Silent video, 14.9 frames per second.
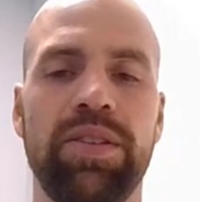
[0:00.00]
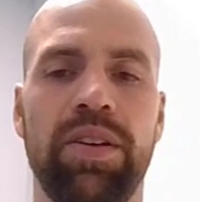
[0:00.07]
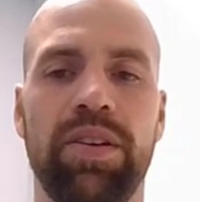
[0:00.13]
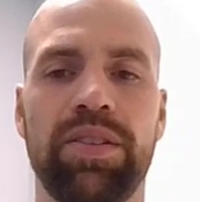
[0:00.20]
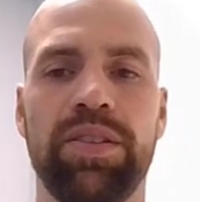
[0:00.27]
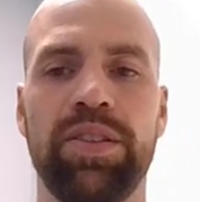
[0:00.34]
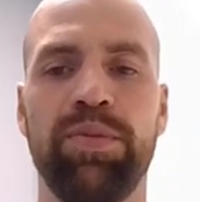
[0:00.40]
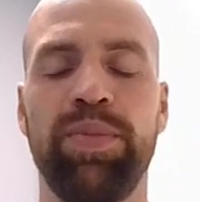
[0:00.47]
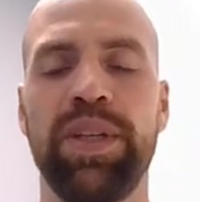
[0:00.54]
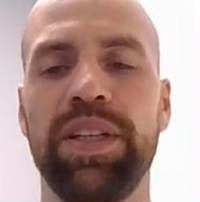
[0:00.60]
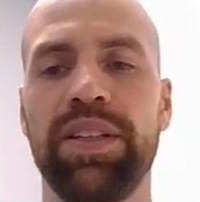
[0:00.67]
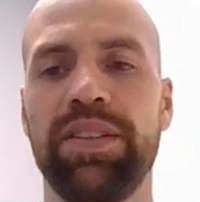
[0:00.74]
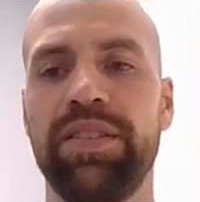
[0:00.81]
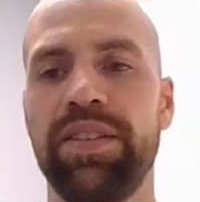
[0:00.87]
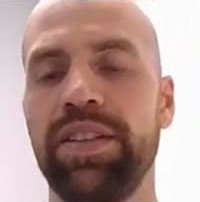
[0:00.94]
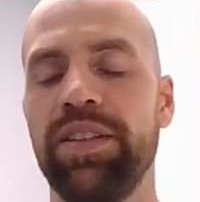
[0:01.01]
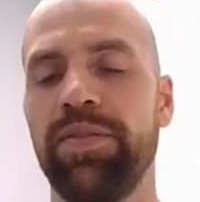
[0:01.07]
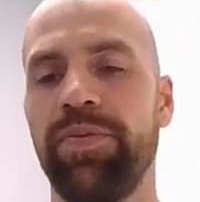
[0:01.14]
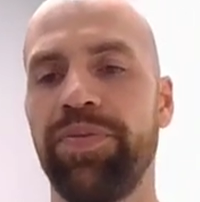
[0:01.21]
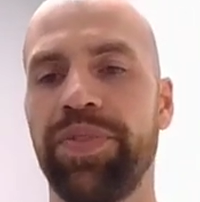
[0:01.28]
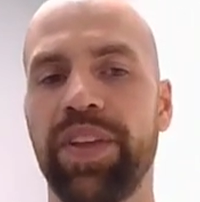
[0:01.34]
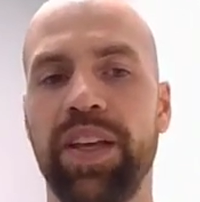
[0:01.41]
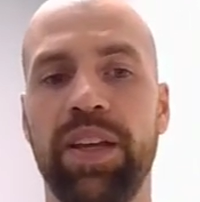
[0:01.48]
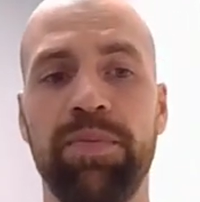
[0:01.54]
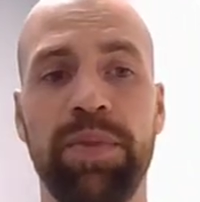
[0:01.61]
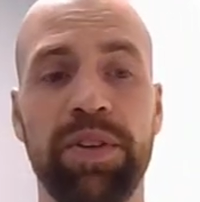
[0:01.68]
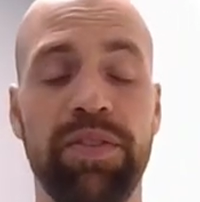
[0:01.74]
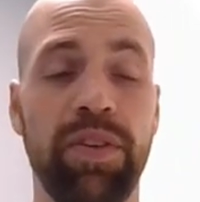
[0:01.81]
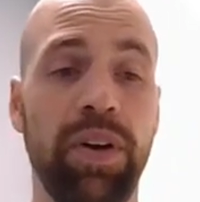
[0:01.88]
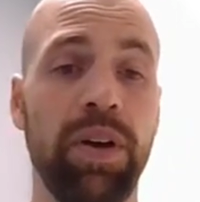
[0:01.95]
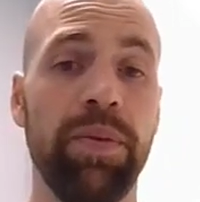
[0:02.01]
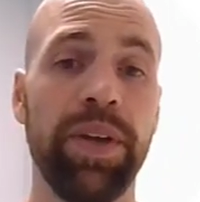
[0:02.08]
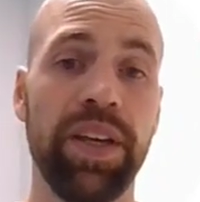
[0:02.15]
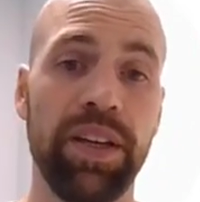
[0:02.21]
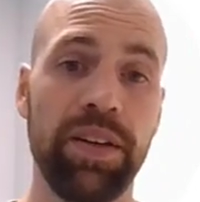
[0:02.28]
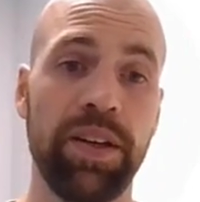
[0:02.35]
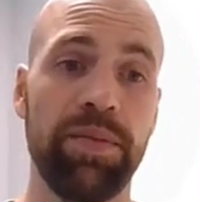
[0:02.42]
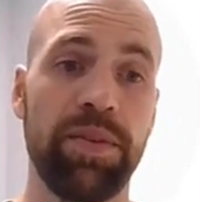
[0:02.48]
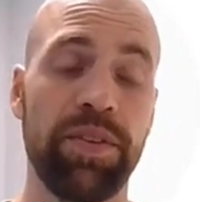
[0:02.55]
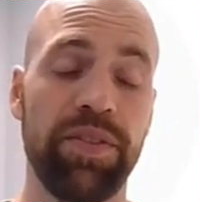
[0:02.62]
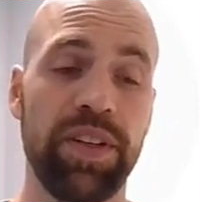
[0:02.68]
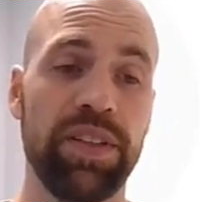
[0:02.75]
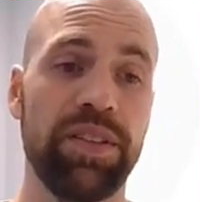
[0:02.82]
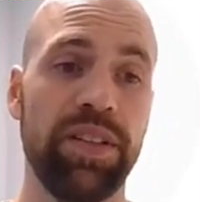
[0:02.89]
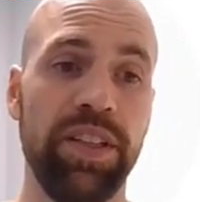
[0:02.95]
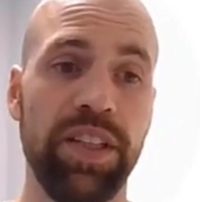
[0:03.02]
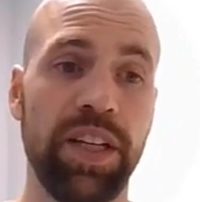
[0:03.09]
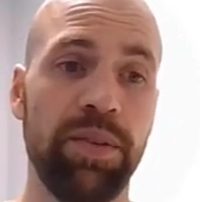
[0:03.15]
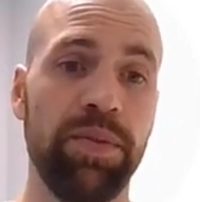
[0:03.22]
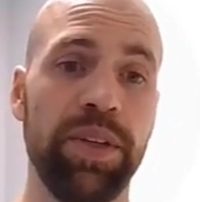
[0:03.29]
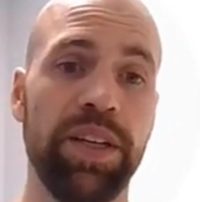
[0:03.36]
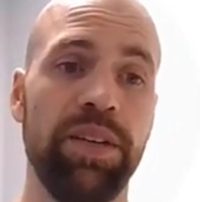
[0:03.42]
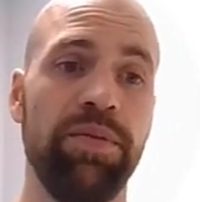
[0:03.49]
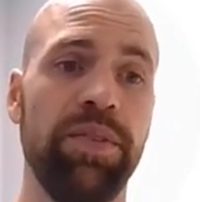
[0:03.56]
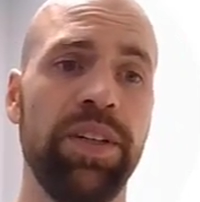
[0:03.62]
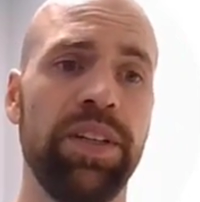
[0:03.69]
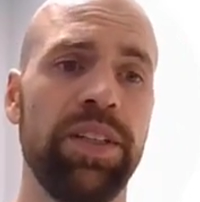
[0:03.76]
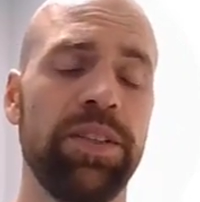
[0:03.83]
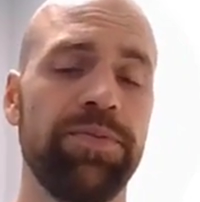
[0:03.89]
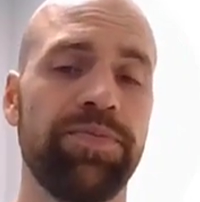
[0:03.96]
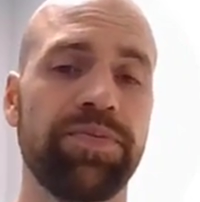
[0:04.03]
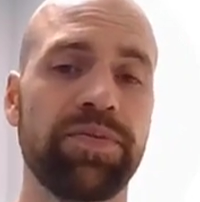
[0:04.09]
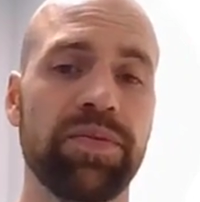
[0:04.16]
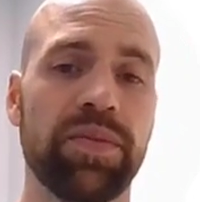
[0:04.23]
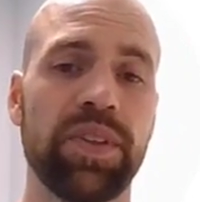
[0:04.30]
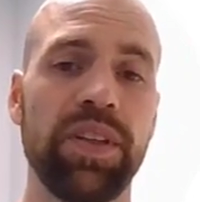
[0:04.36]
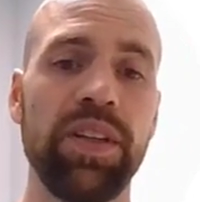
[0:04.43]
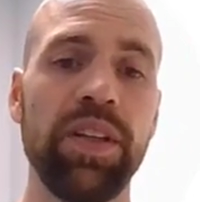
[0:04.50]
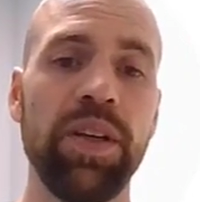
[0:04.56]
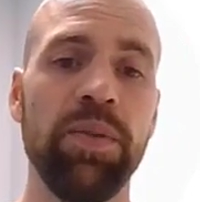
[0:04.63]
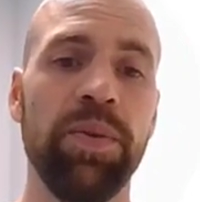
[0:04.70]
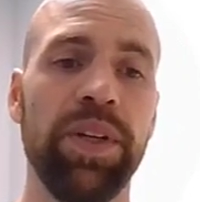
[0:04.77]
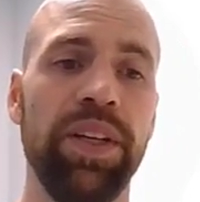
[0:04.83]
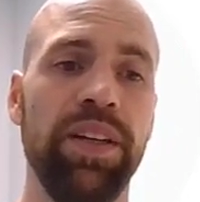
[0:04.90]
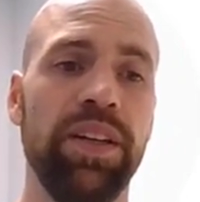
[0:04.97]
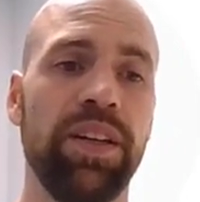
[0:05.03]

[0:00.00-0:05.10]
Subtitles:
to talk to the PLC. And before we had MFS in EWM, we